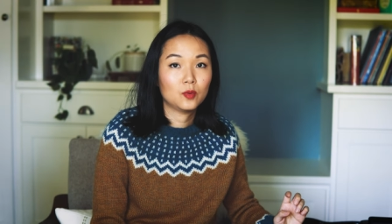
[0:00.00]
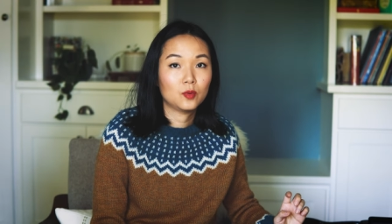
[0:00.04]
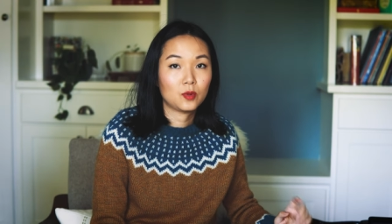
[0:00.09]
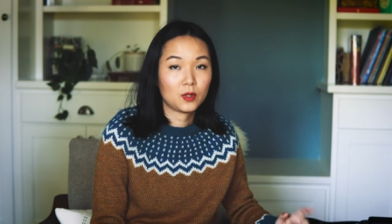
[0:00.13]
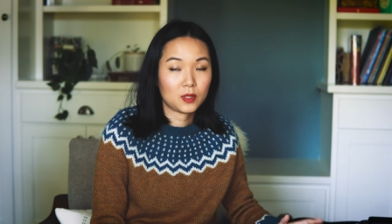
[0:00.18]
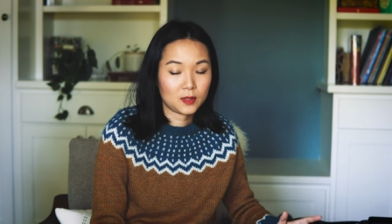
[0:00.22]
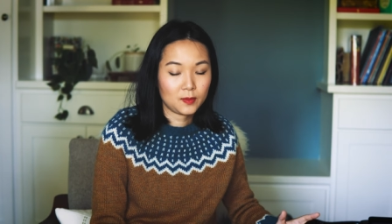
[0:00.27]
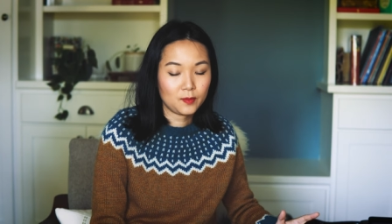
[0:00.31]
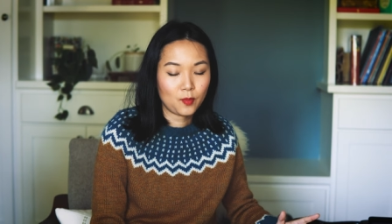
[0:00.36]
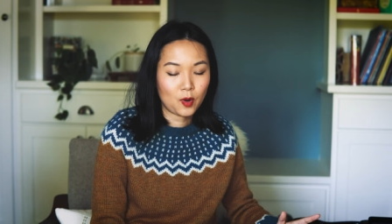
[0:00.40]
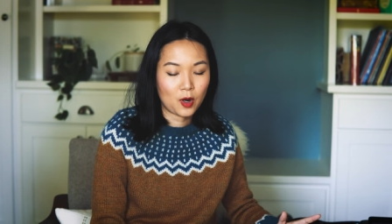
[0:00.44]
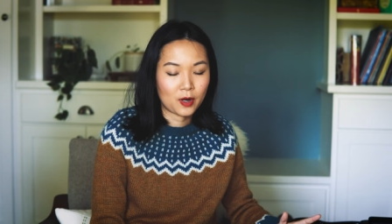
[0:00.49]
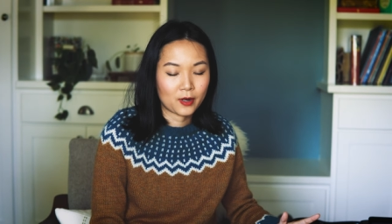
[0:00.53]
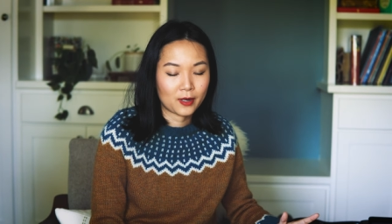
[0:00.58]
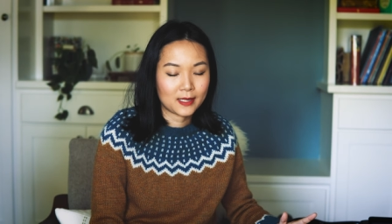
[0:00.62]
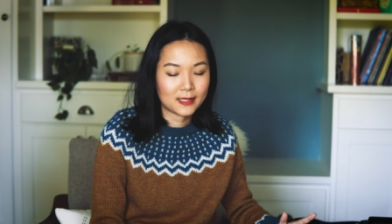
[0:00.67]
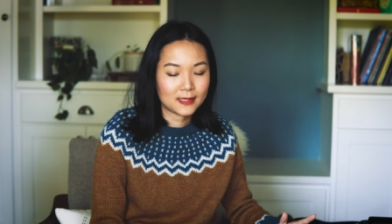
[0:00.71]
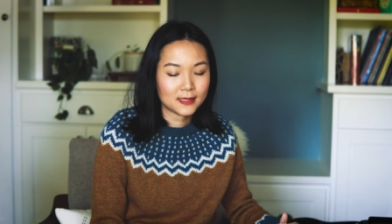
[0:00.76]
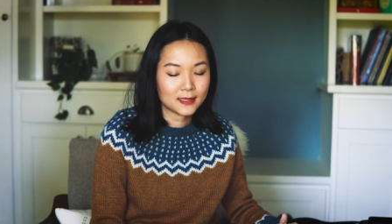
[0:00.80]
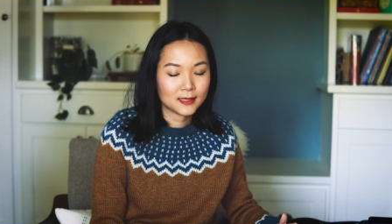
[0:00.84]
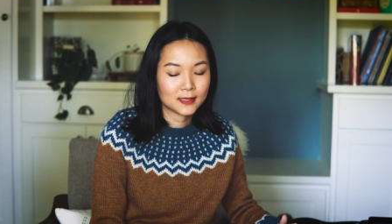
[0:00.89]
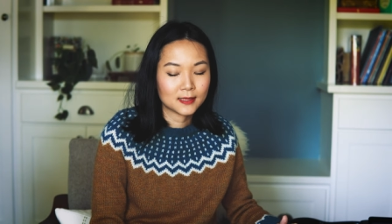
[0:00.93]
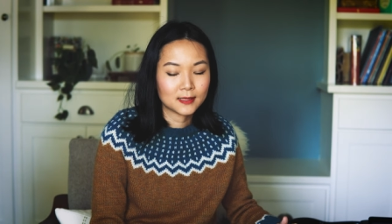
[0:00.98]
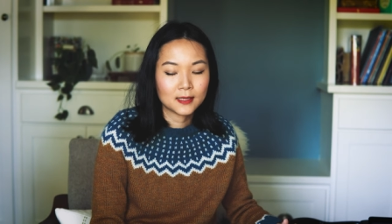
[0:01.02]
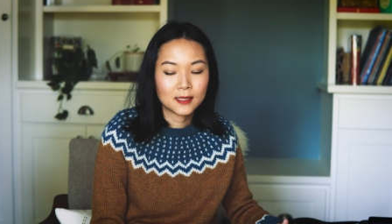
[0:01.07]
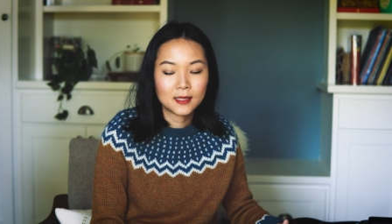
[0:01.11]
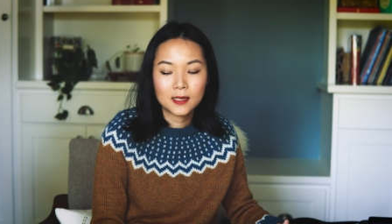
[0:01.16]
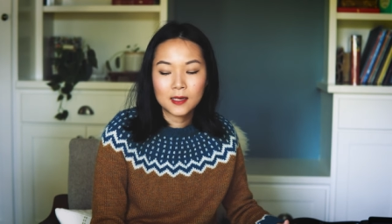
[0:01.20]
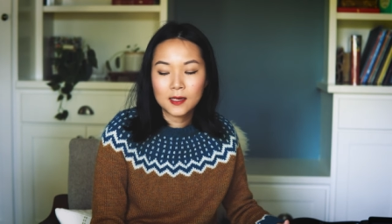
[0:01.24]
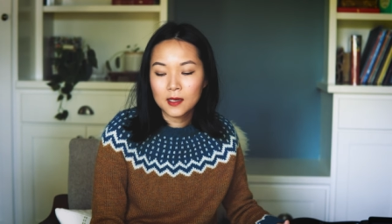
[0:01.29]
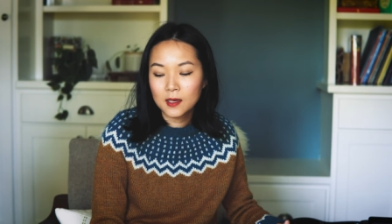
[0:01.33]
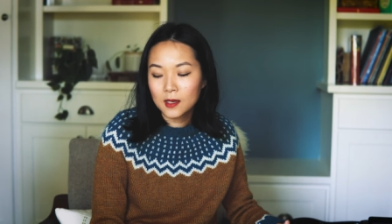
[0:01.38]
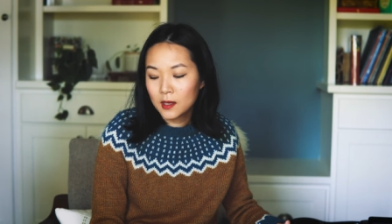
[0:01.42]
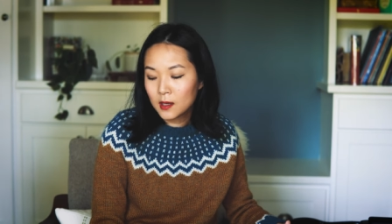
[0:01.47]
works in progress
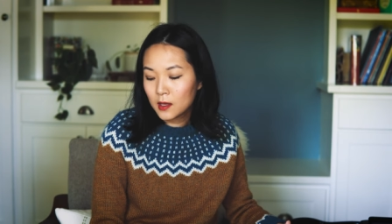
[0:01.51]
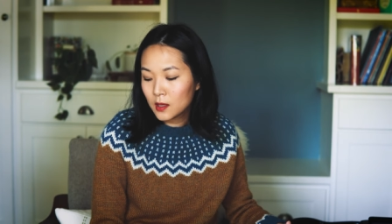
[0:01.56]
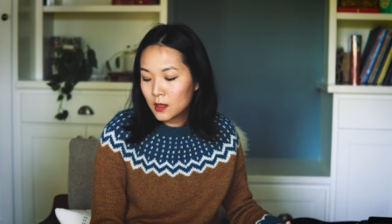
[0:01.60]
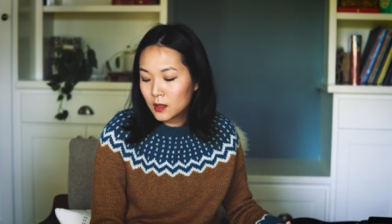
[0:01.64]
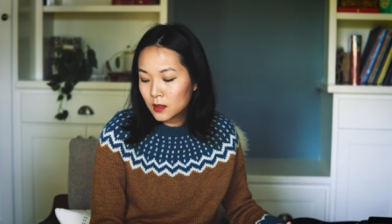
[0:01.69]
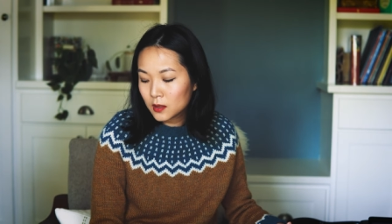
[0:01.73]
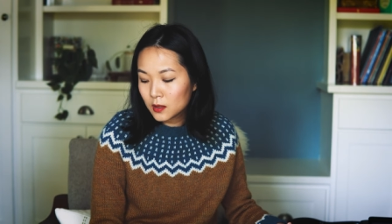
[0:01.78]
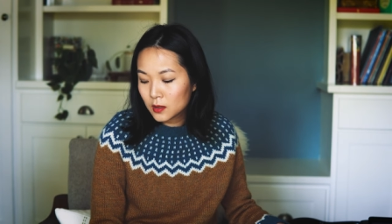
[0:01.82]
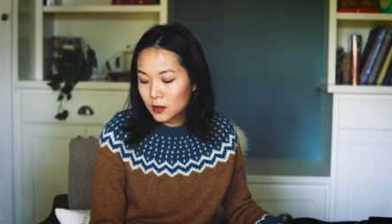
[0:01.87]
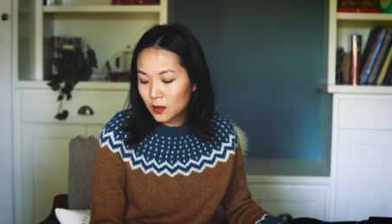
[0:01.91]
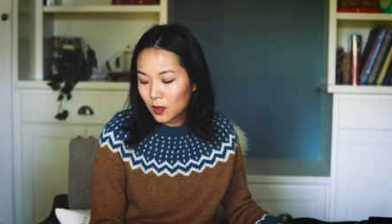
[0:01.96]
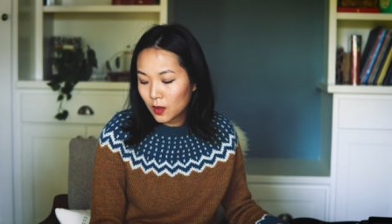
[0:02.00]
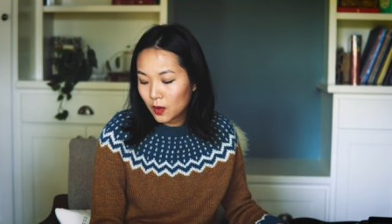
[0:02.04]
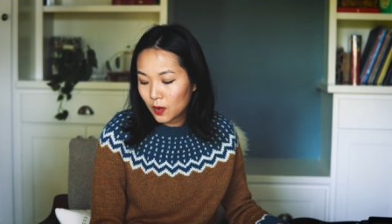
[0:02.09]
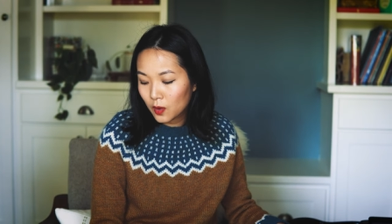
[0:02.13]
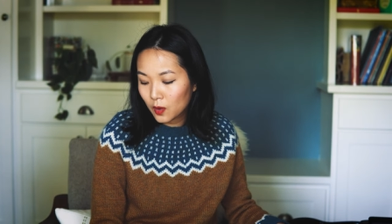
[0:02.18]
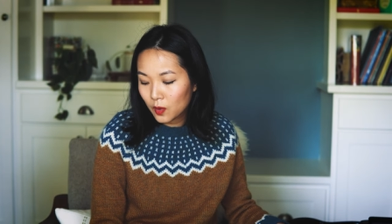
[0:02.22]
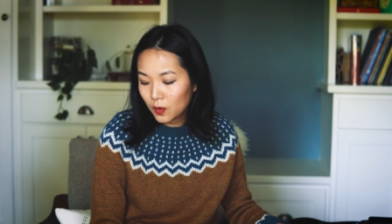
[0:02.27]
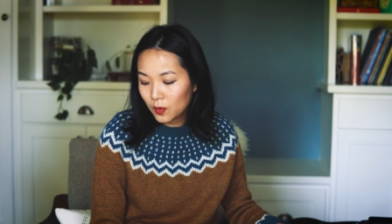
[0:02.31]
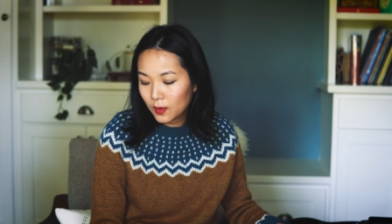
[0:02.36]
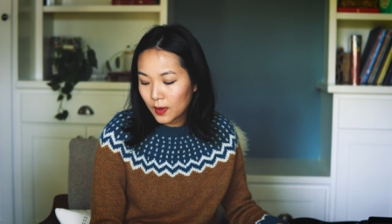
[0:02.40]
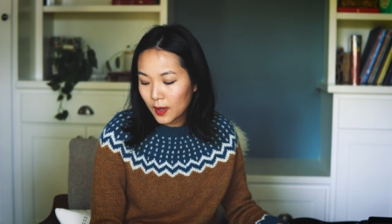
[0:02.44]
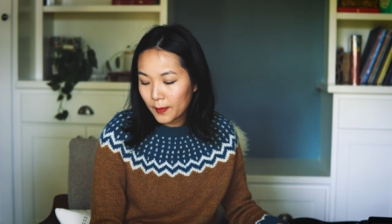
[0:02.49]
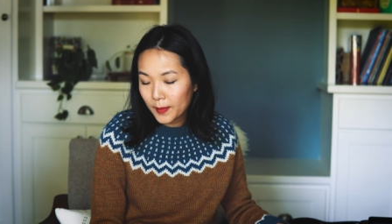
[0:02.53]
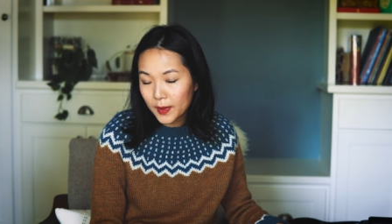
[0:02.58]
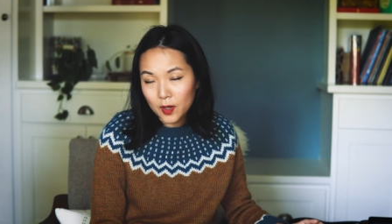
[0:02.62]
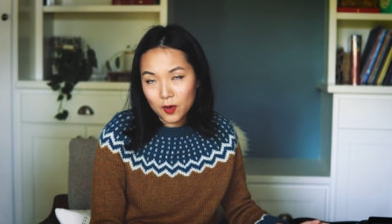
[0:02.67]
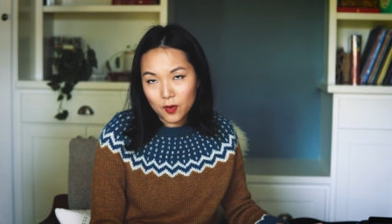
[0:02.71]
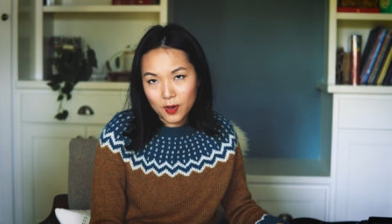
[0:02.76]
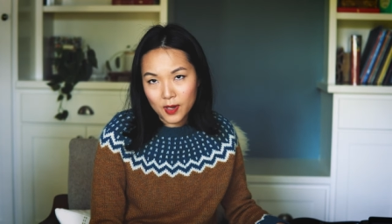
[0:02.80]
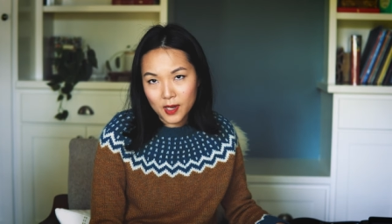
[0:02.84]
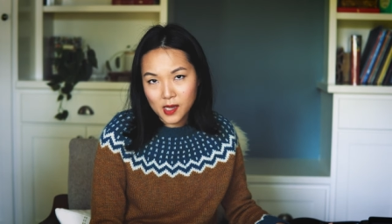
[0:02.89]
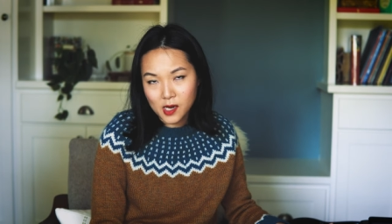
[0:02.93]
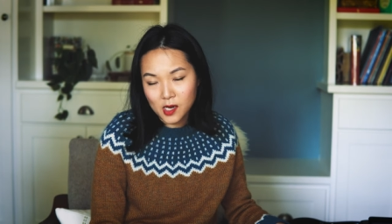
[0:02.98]
so let me
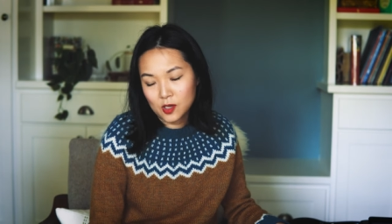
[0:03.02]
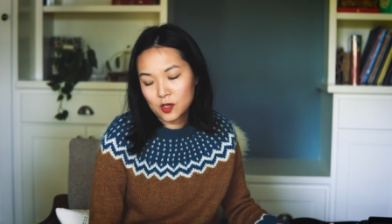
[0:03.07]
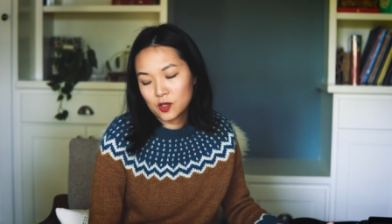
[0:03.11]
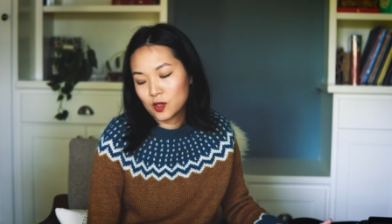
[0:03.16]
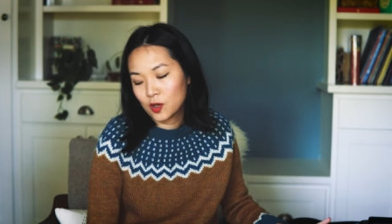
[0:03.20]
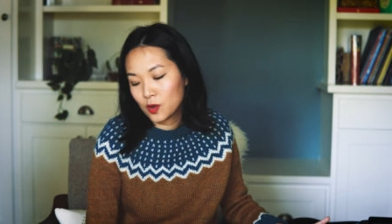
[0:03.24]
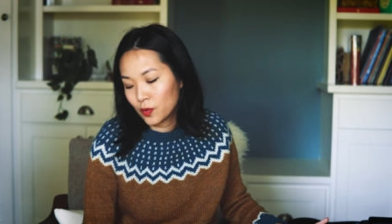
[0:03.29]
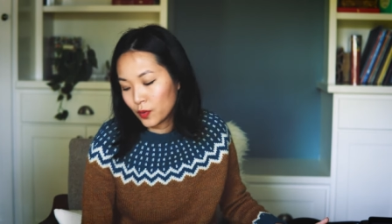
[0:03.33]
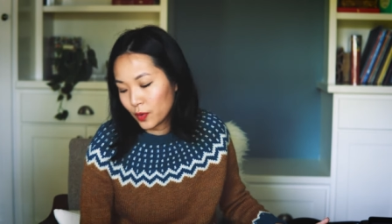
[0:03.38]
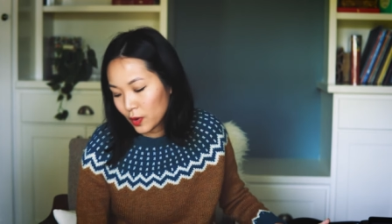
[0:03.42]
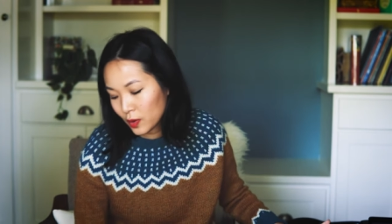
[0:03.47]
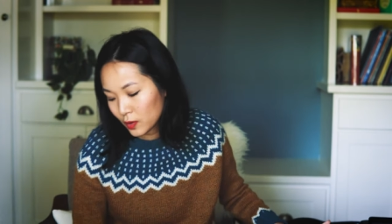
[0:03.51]
go ahead and show